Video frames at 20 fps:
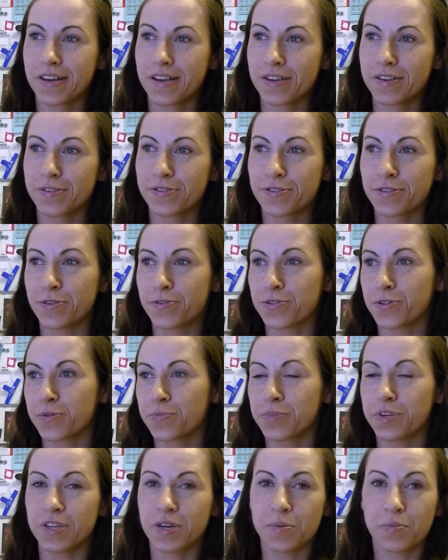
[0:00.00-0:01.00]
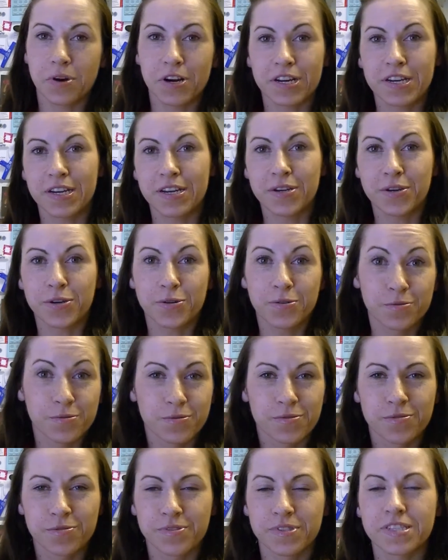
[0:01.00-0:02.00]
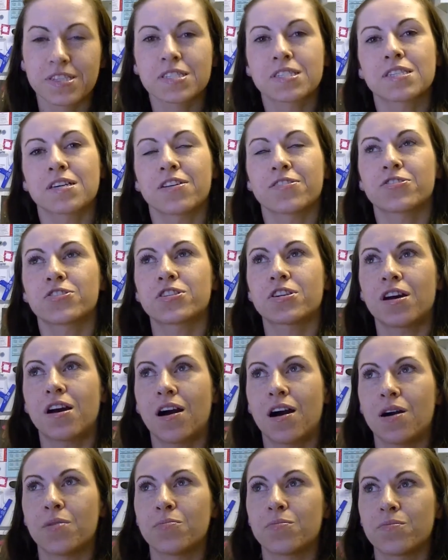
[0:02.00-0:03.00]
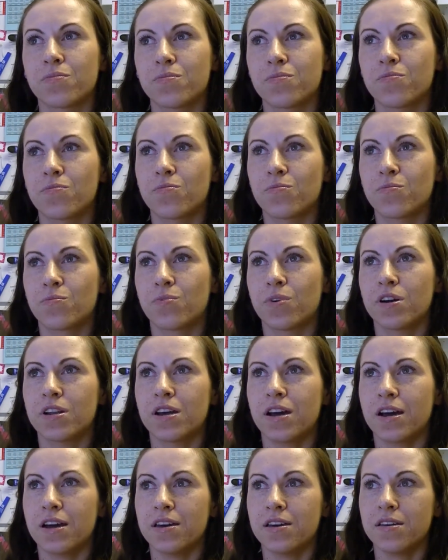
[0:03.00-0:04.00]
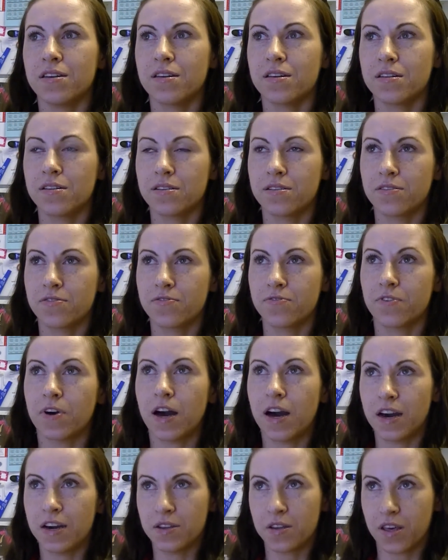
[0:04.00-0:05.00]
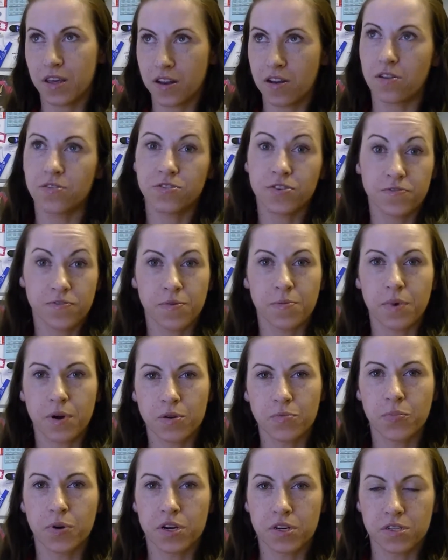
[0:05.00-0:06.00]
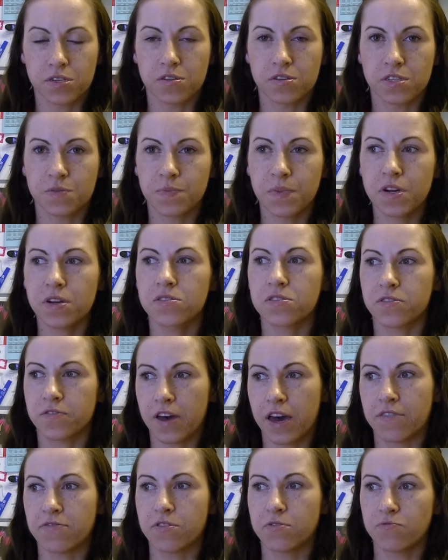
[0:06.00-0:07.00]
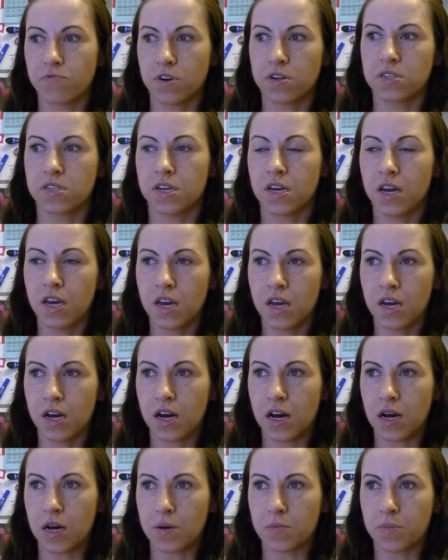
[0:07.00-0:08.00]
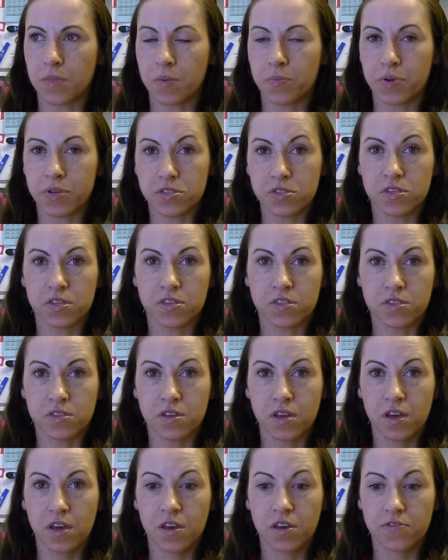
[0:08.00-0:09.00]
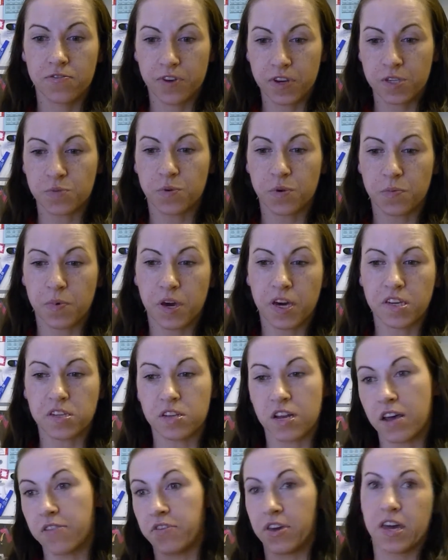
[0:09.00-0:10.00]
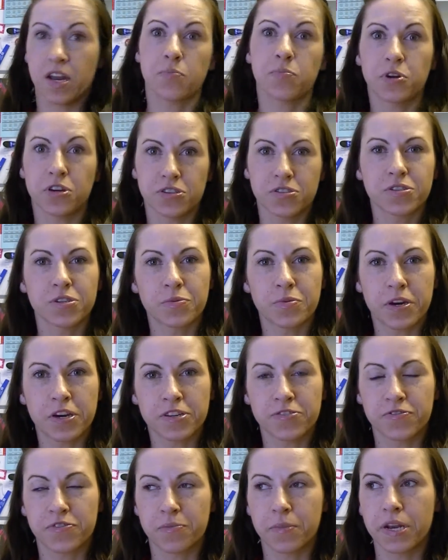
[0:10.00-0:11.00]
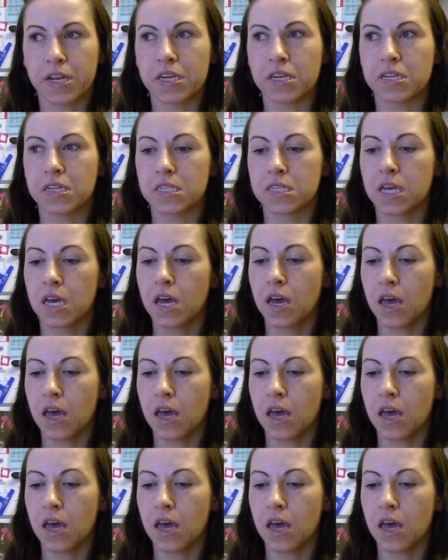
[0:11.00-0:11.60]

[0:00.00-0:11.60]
social media marketing gurus and such, what I find, and also from my own personal experience of having run a business Facebook page and having had a personal page for many years,